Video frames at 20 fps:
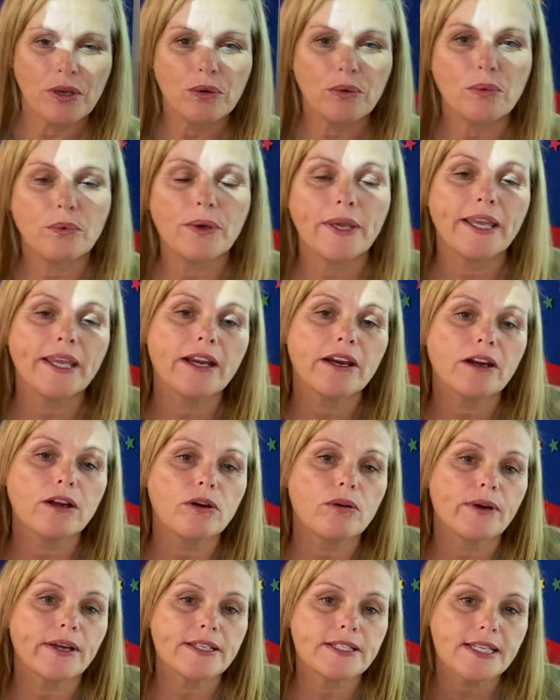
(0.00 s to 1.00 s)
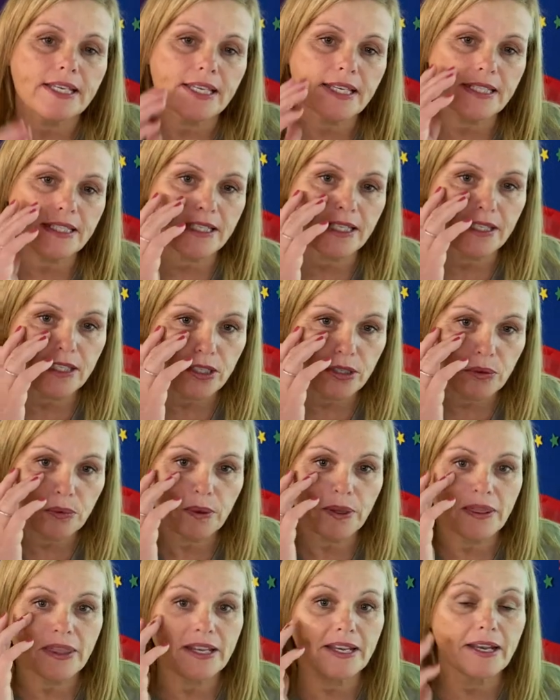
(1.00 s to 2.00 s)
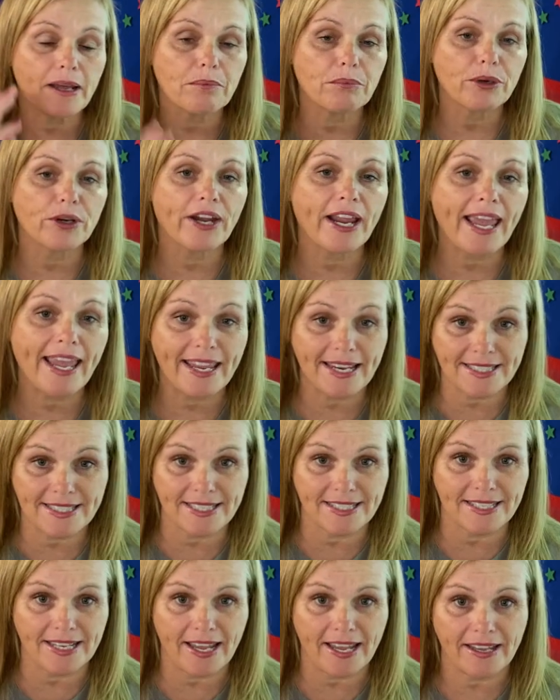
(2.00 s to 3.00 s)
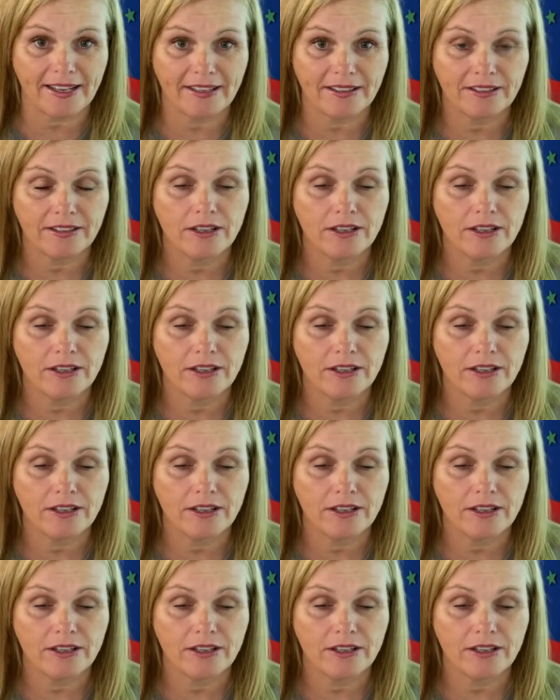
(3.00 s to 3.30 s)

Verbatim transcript: We are going to continue with the number eight today.